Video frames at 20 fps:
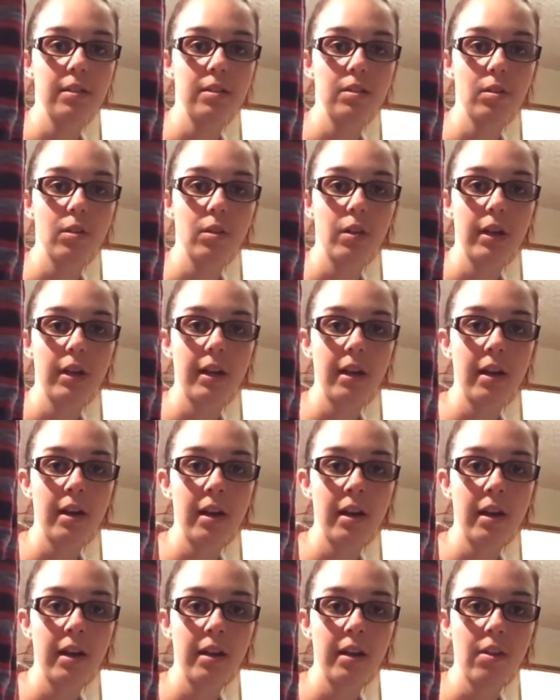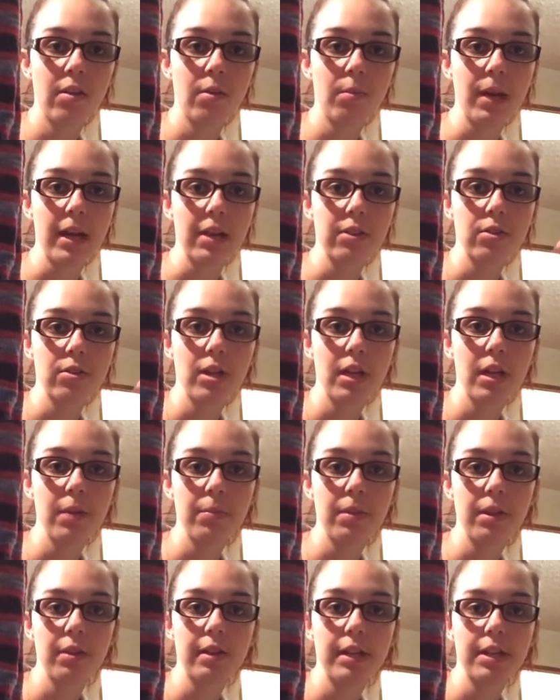So I got another black stripe,
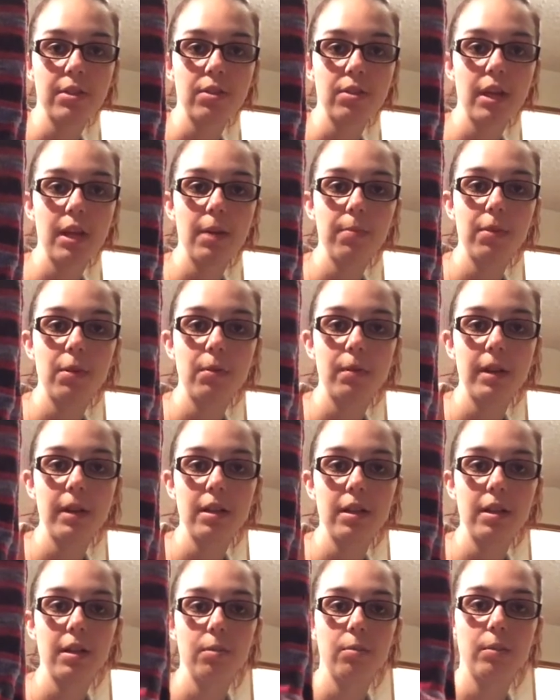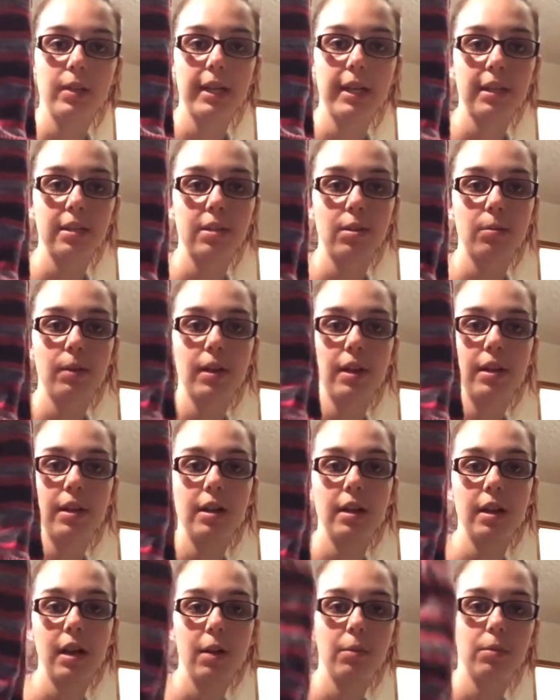then a gray stripe, then red. When I get to the red,
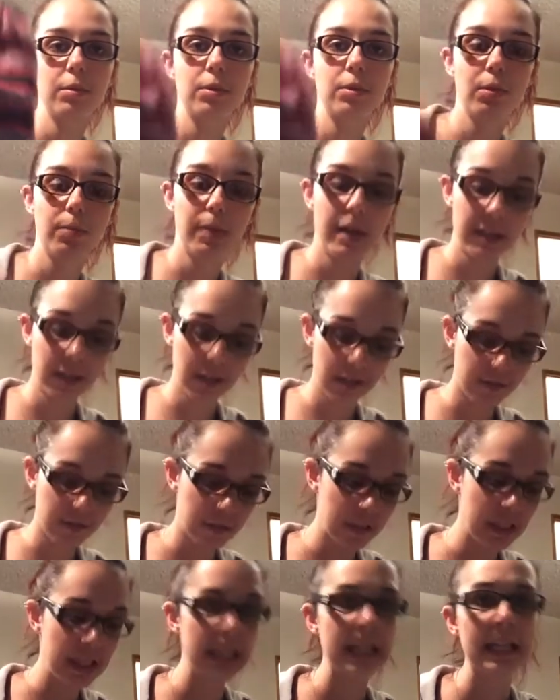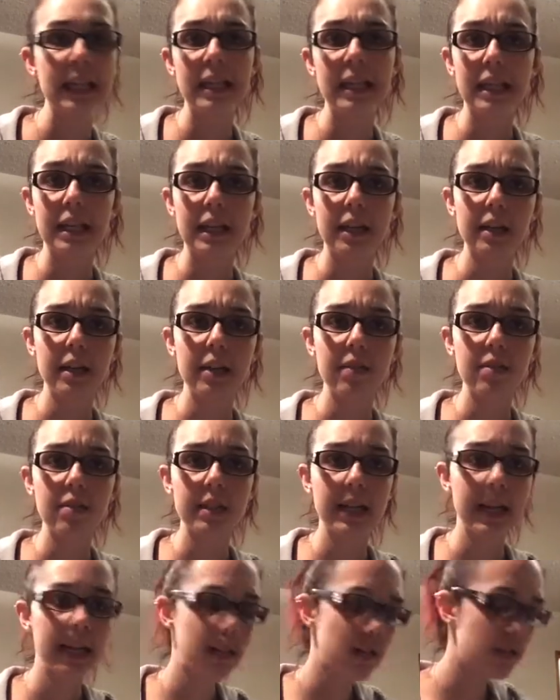I will do a black cuff. I'm going to have to
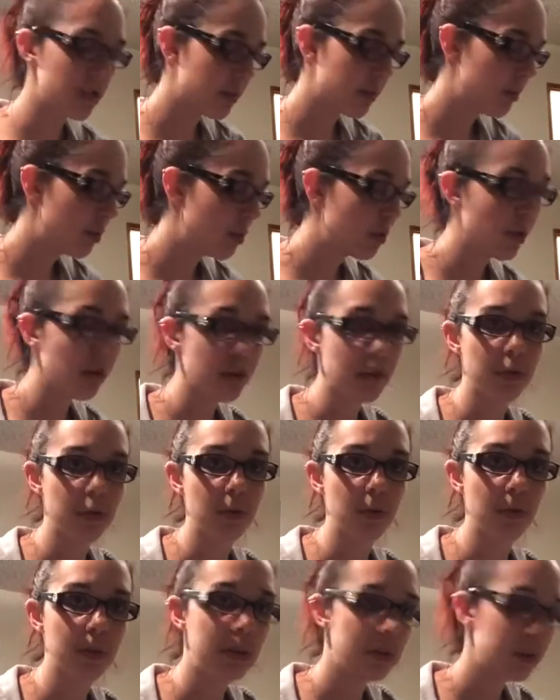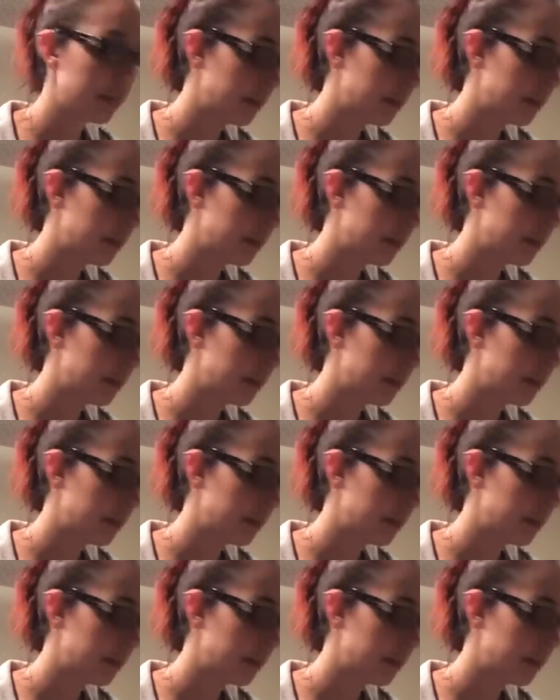cast on some new socks soon.